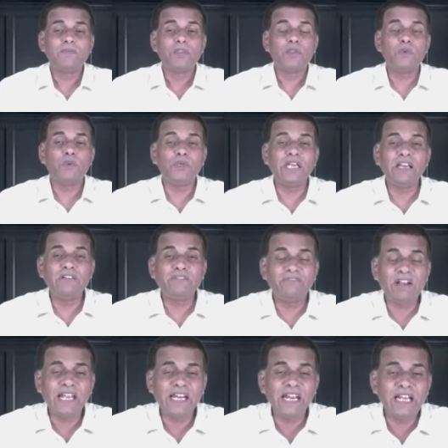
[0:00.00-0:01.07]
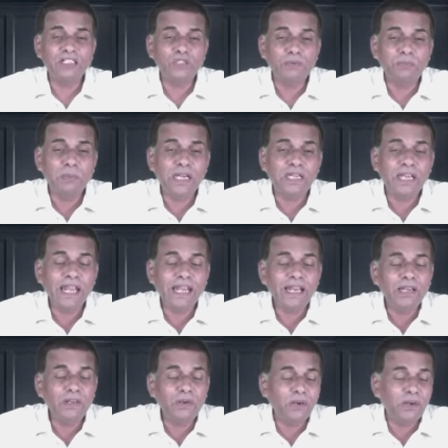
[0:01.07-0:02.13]
You need finance, but
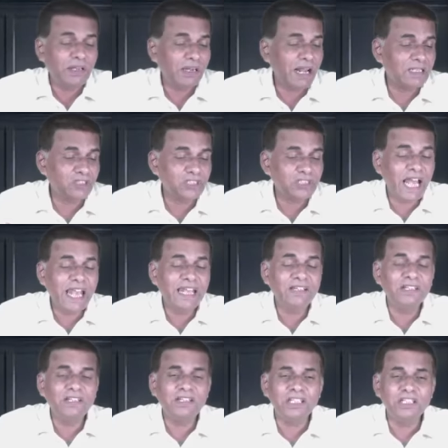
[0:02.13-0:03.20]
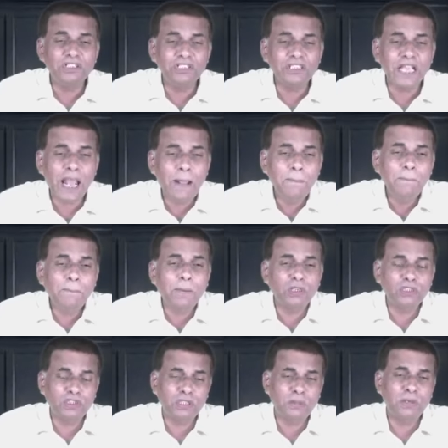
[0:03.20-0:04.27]
in your sight, it is
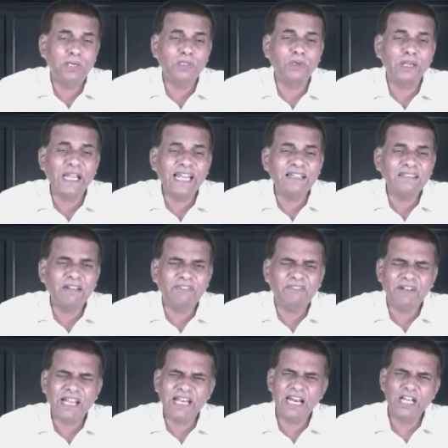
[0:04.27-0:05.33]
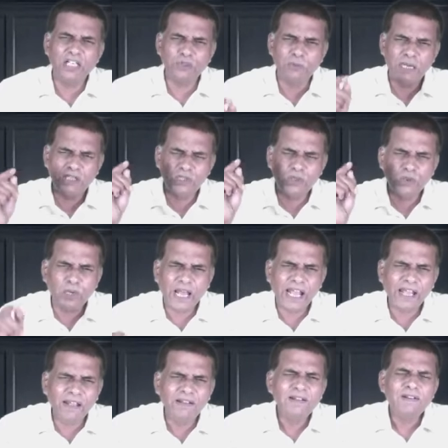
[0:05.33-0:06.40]
impossible to get the finance. But
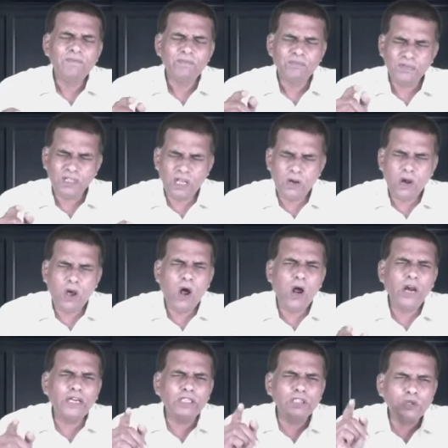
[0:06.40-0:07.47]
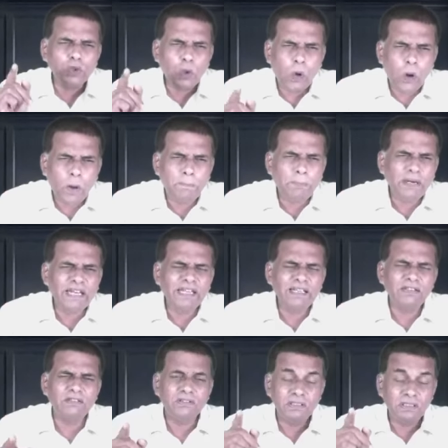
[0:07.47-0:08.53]
today, the Lord is
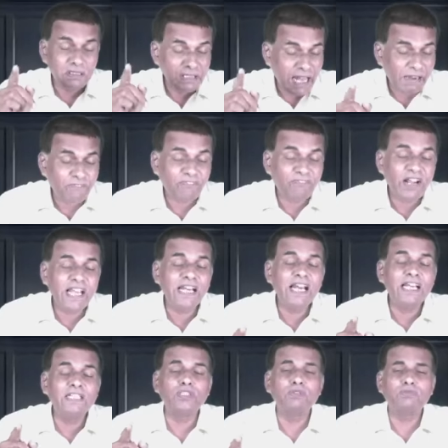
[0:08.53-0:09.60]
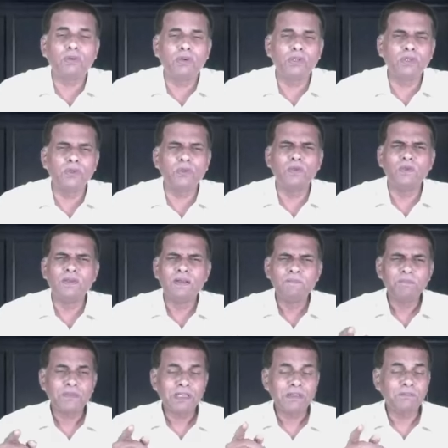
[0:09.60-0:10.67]
opening that finance for you.
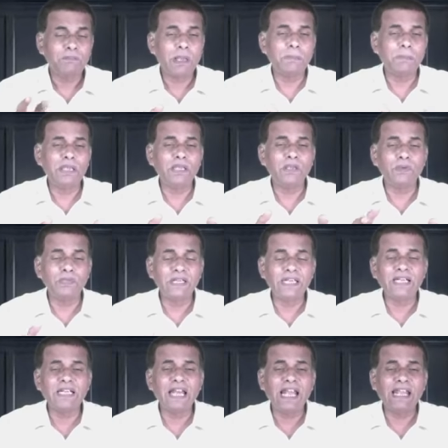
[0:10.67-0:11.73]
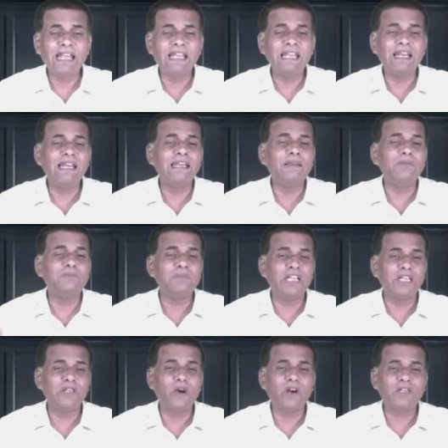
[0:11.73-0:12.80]
Maybe you need a healing.
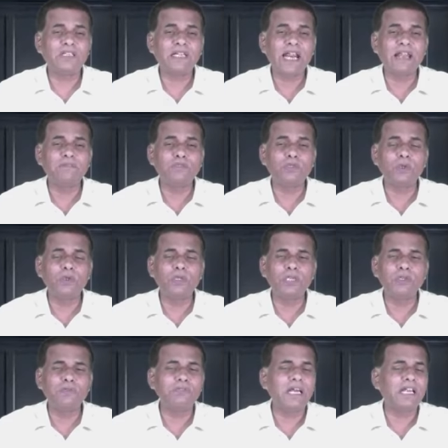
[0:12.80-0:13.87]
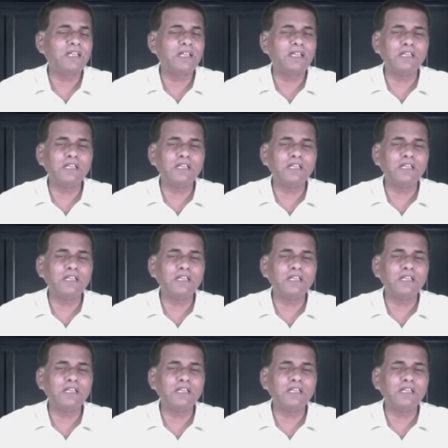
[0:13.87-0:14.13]
The doctor I have told you that it